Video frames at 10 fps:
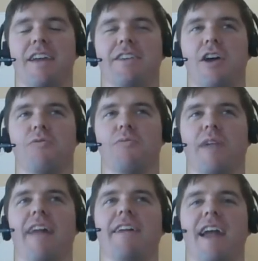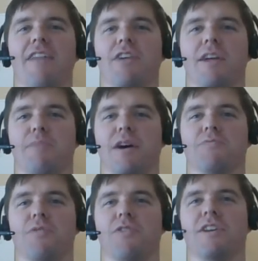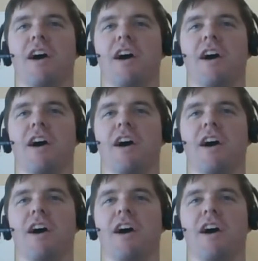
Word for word: you know, when I kind of look at buzzwords,